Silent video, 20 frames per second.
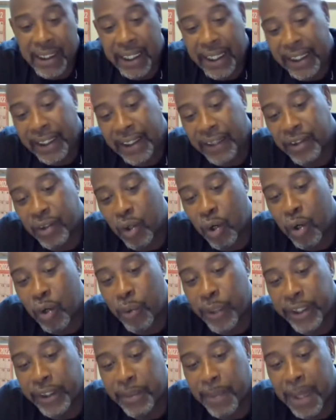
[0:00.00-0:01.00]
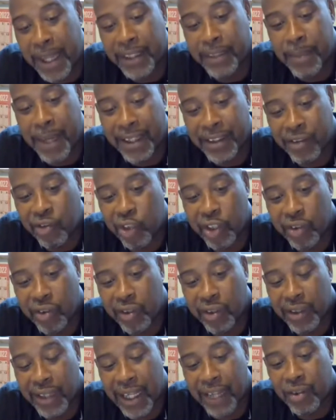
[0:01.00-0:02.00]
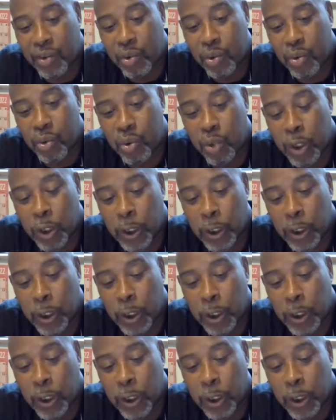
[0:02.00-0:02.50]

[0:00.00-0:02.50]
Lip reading: And it's always my sister. That's who,